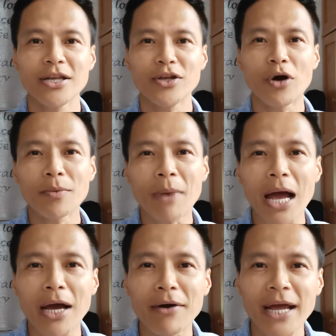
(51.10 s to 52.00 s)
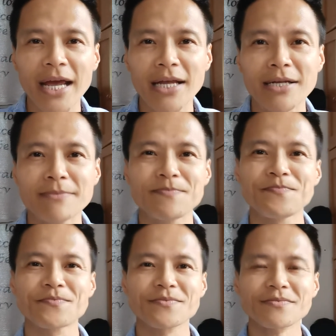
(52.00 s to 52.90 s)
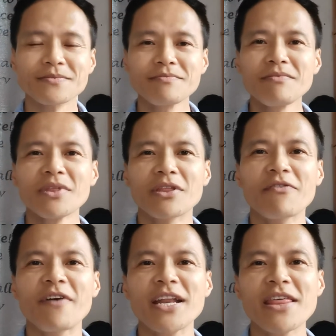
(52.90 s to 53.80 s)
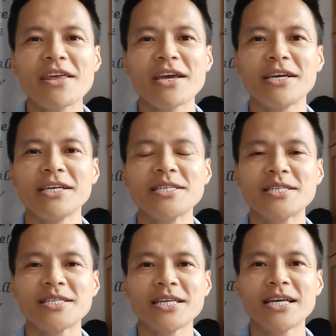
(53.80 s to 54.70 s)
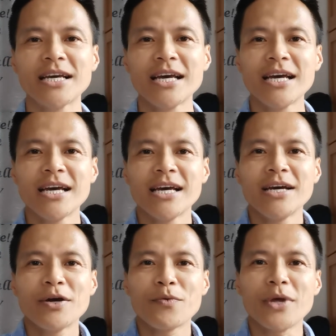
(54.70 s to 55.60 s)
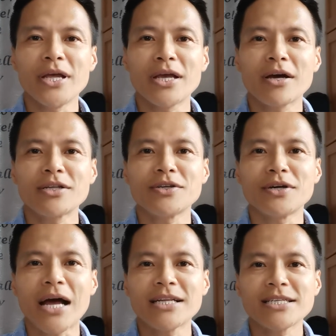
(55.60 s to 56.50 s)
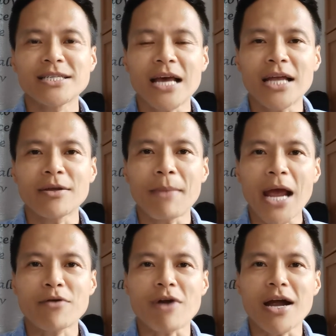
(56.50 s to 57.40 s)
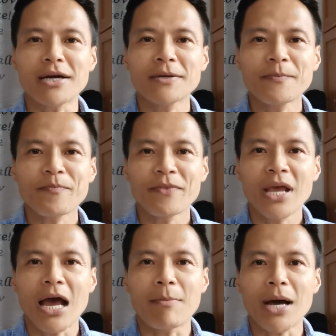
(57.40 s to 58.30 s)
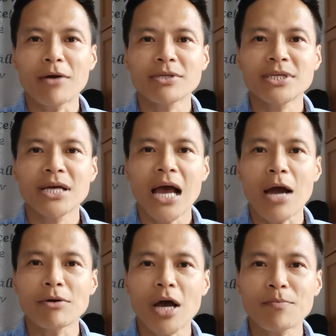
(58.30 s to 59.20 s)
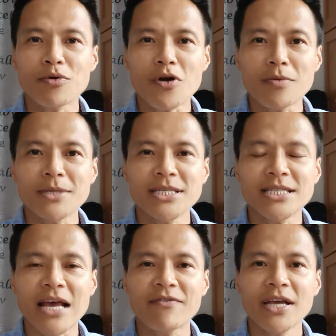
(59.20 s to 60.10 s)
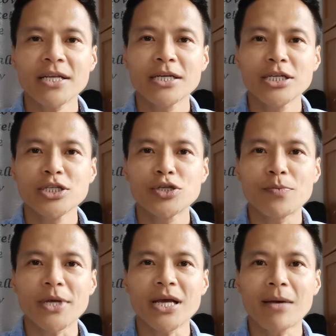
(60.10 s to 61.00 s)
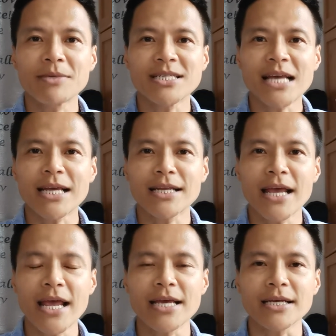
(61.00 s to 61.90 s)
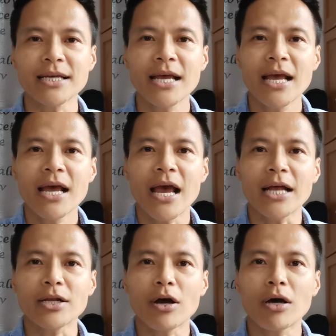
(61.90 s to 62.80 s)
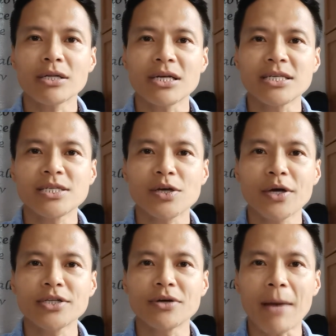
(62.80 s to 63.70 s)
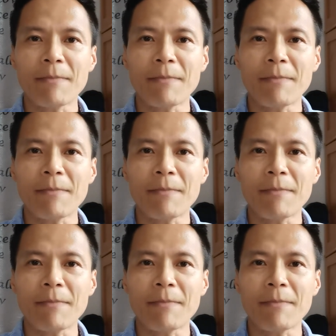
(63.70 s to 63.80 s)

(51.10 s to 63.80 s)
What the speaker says: not by our hand. The funny thing is, we got to understand the background about how God promised David to become the second king, and God is going to